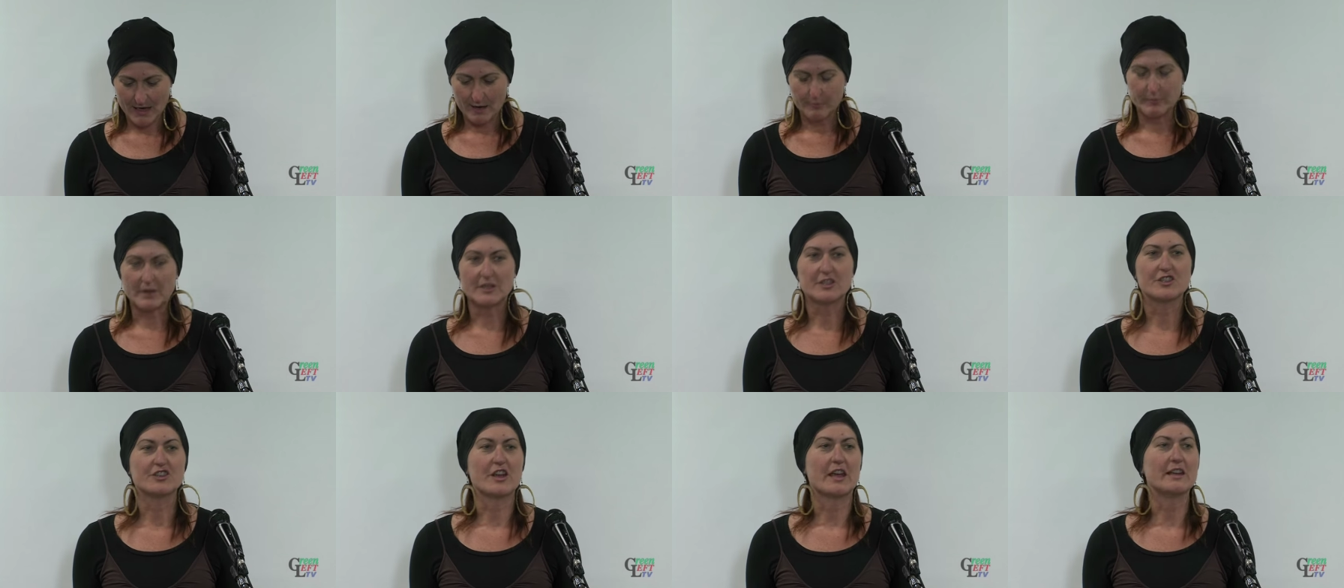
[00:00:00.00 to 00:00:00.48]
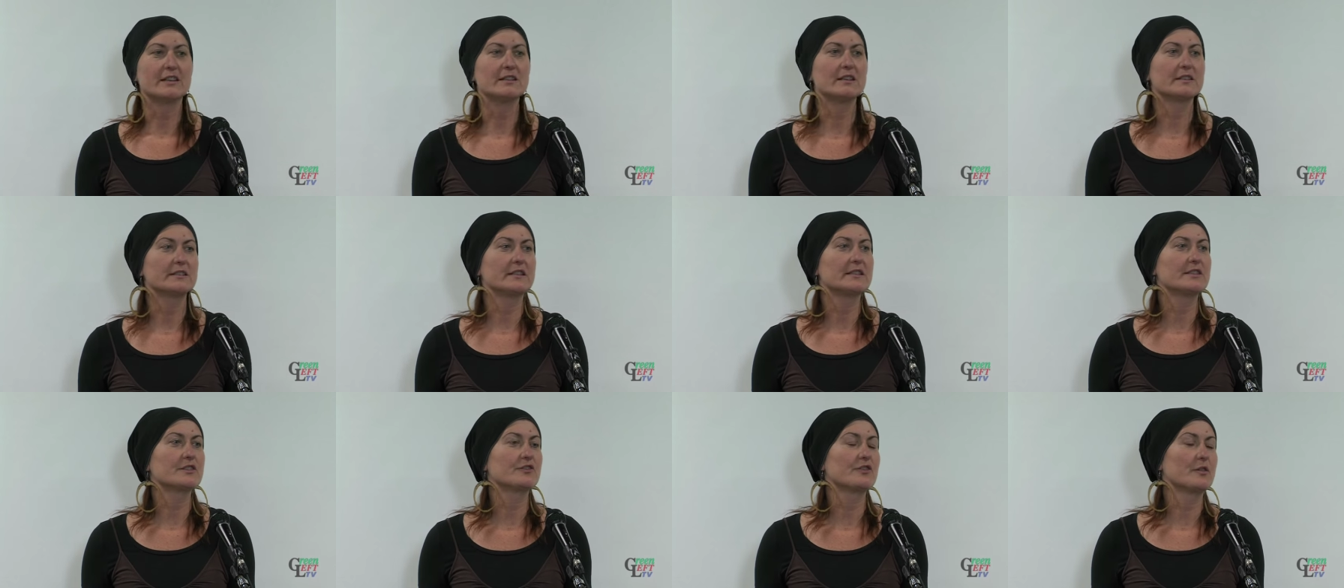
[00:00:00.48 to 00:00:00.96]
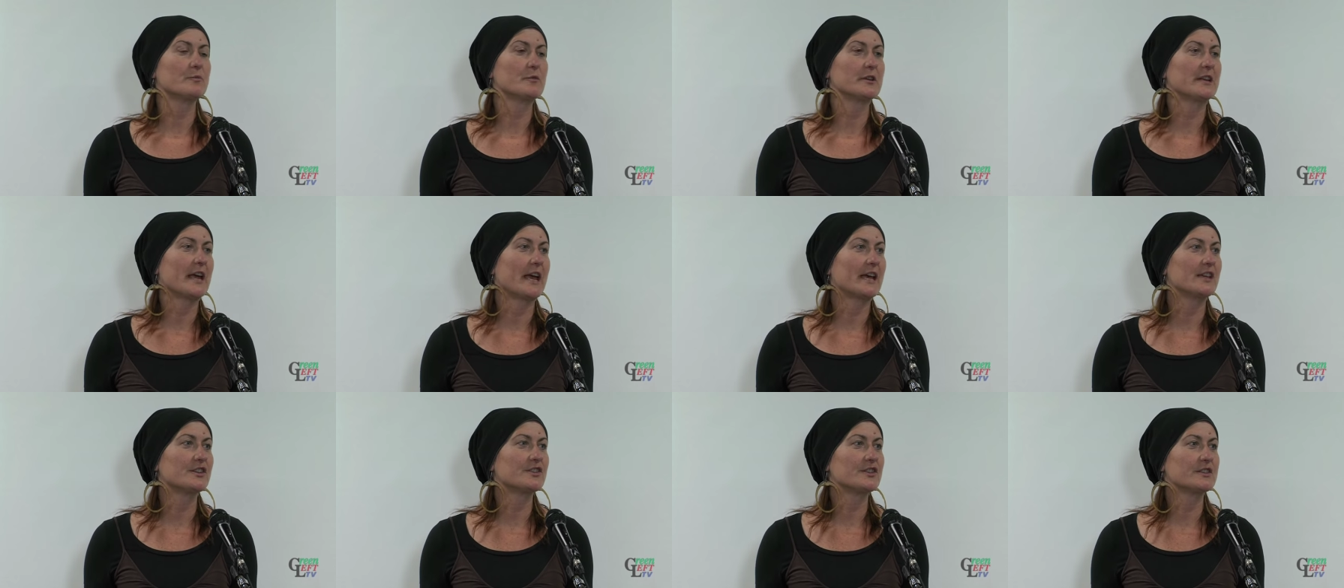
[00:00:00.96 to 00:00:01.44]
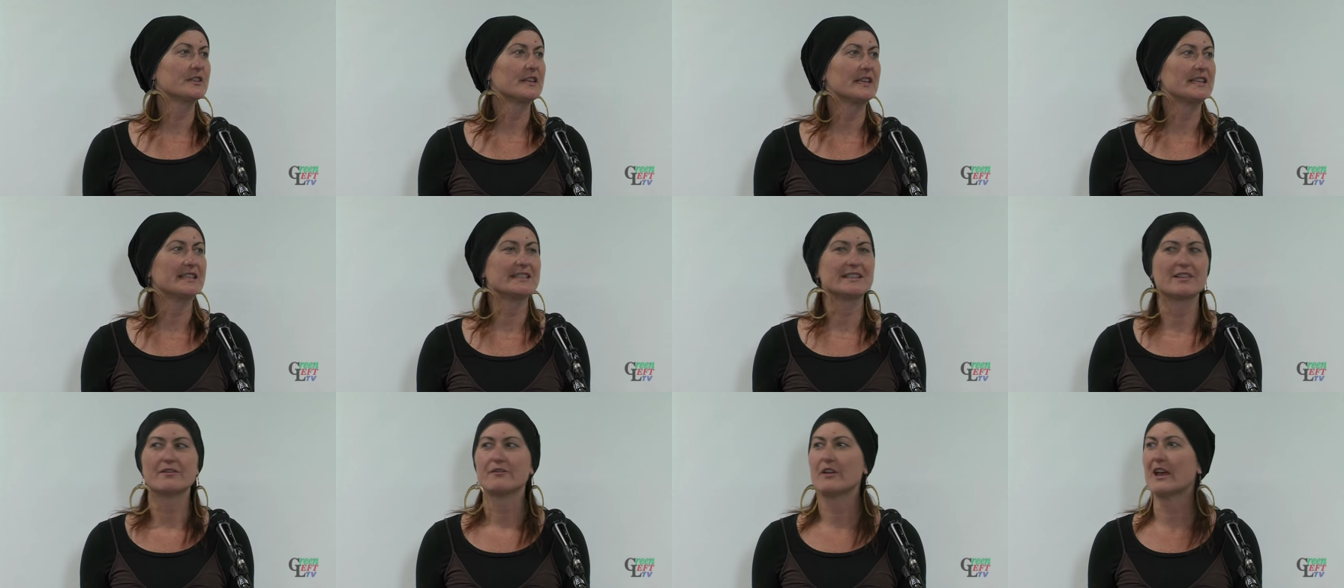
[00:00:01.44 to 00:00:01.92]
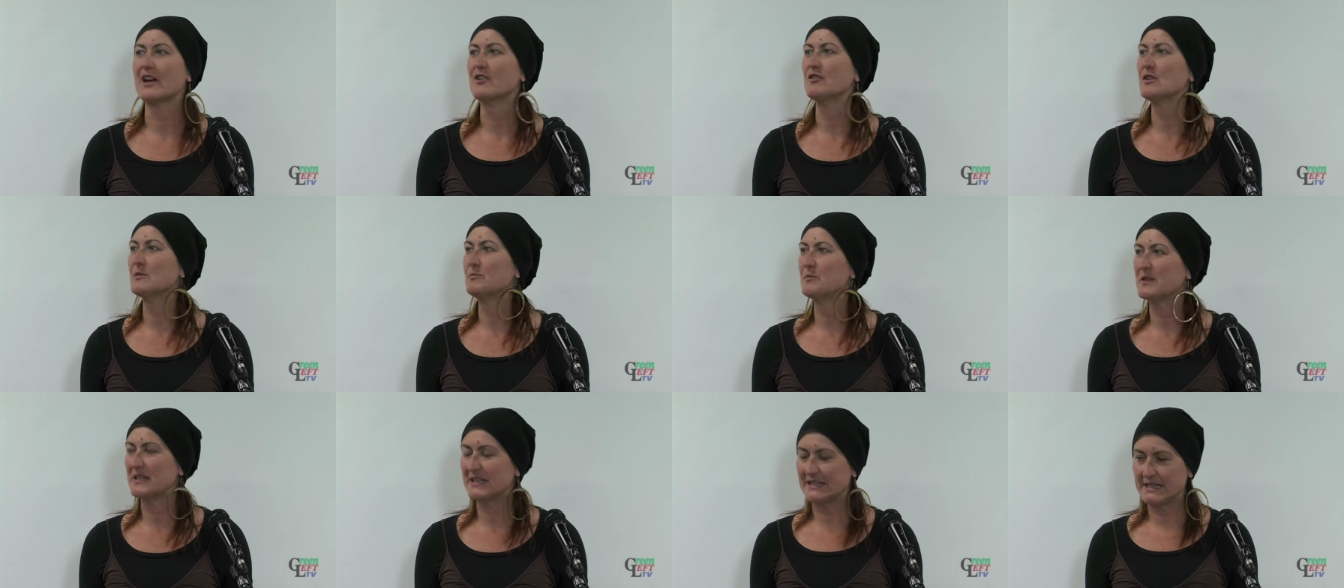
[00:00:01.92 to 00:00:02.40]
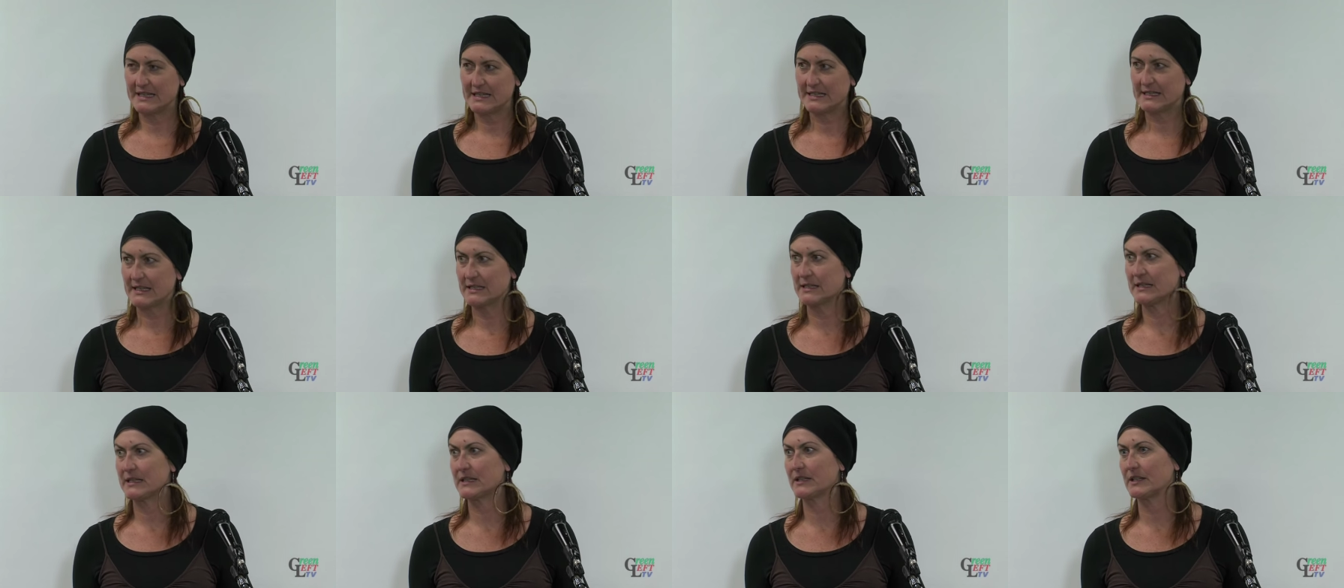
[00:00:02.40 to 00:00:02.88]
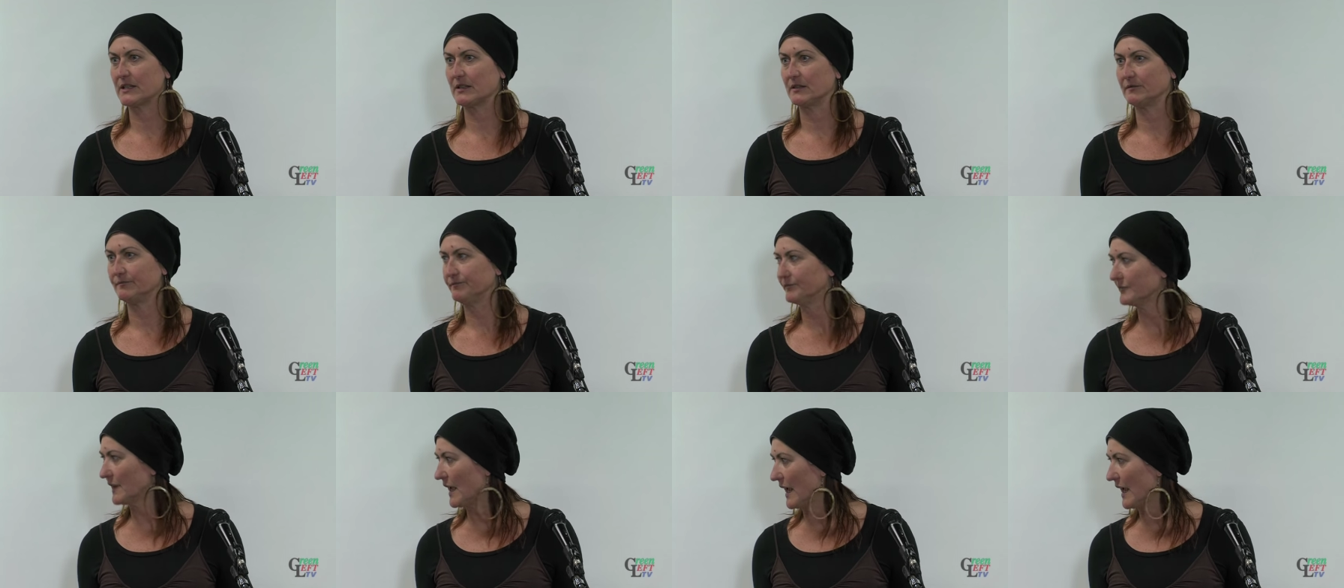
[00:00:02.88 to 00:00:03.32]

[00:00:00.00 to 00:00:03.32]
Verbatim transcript: But gender discrimination is very persistent still.